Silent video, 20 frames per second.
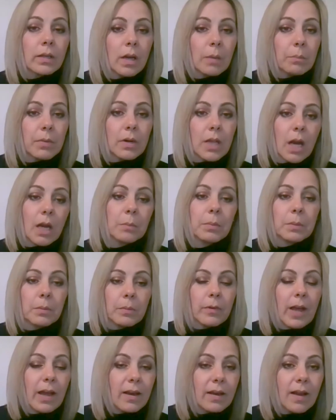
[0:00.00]
number that'll be
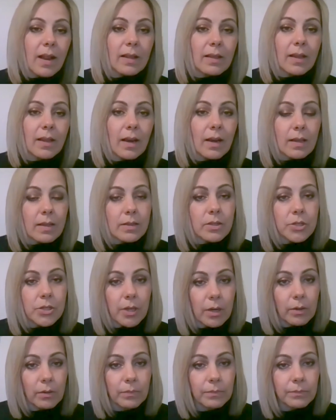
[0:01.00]
provided at the end of the
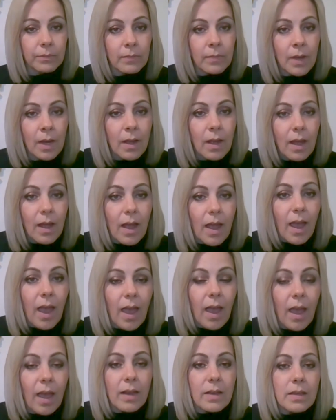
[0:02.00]
show.
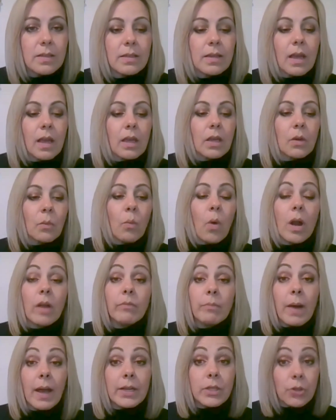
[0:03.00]
And one of
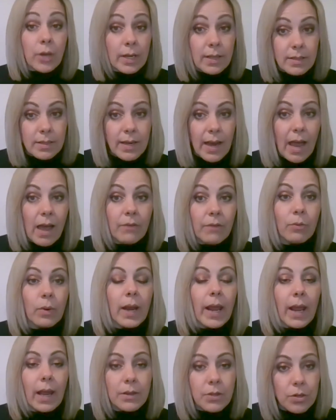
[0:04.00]
my trained staff
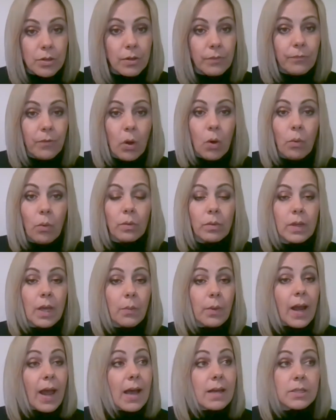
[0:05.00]
would answer the phone. They
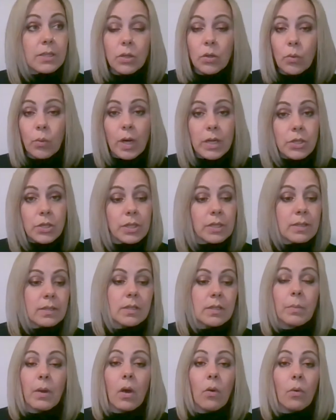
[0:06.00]
would ask you questions
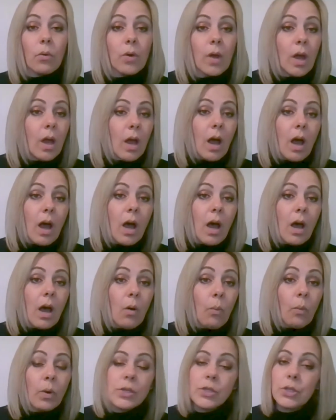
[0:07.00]
about
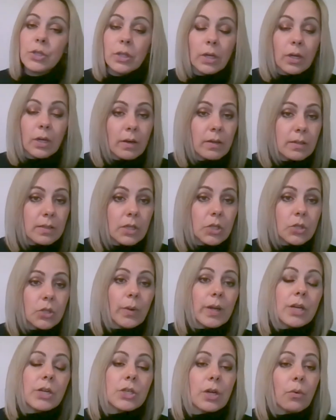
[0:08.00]
uh, what's your current
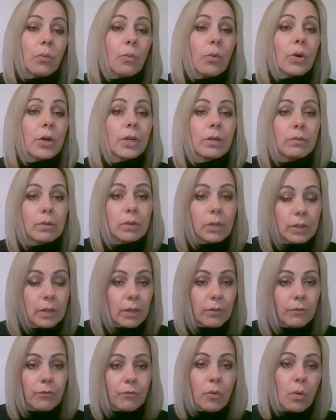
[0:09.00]
situation? What are you
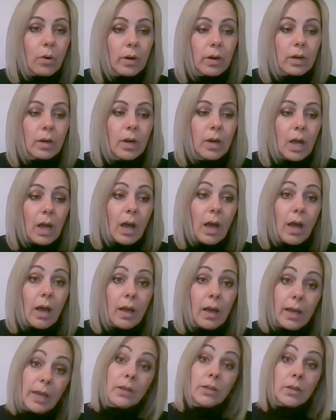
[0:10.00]
looking for? Uh,
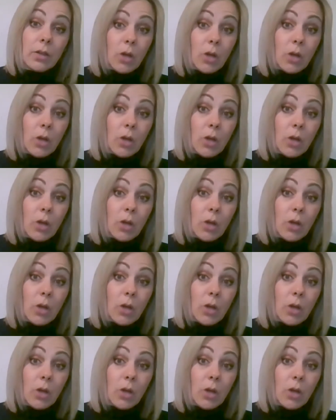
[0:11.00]
in